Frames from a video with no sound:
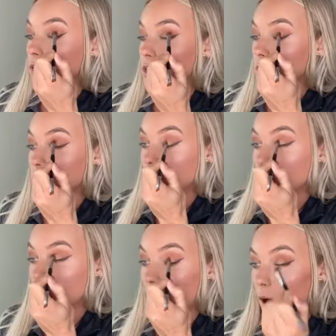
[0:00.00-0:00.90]
which is
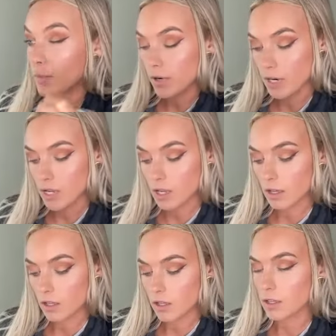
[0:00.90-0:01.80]
the
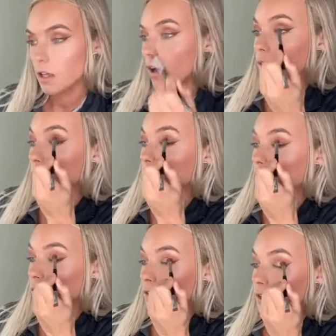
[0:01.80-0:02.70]
coppery yellow
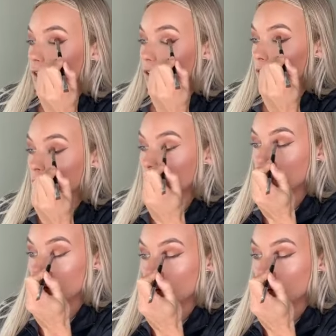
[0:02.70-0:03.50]
color in here.